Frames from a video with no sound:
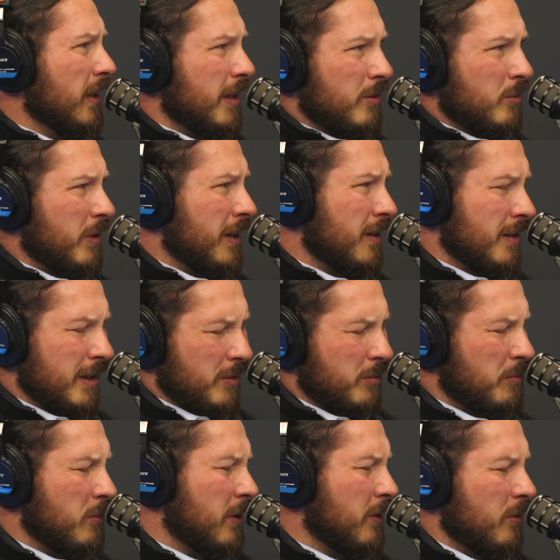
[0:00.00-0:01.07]
like
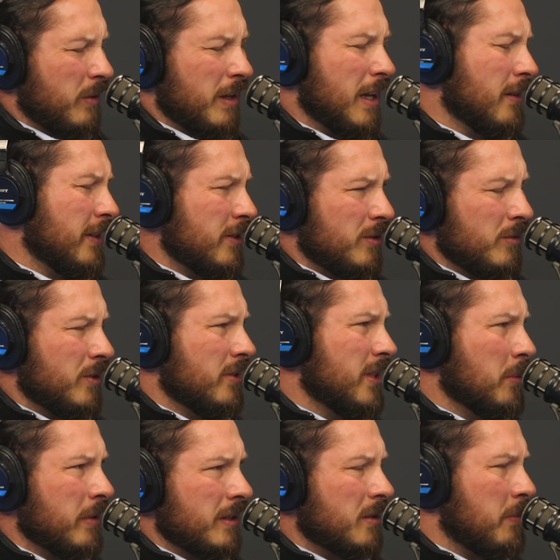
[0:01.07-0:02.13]
what health issues your
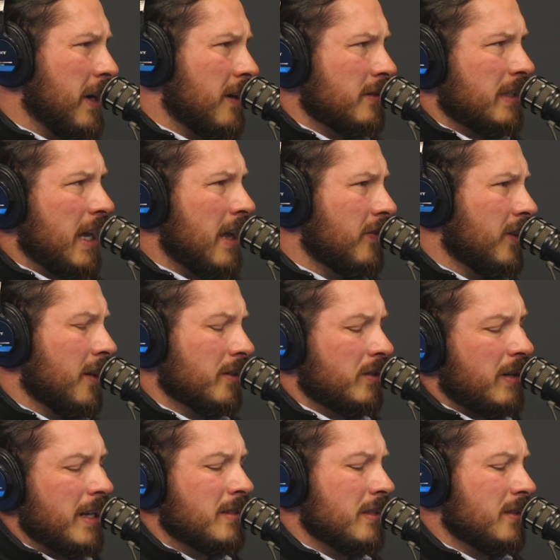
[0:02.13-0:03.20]
siblings and parents have and all this
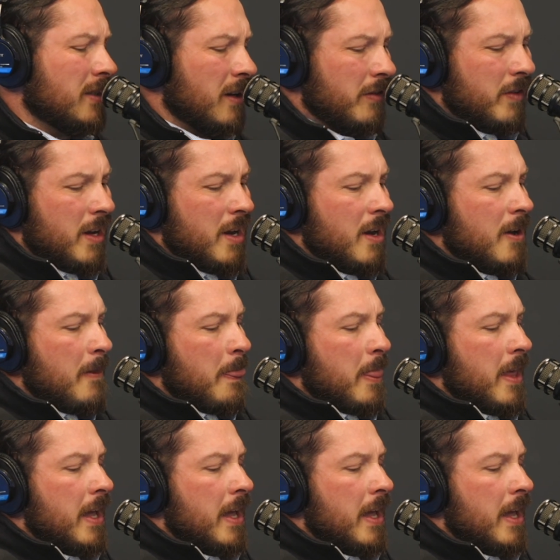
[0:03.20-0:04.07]
crazy stuff.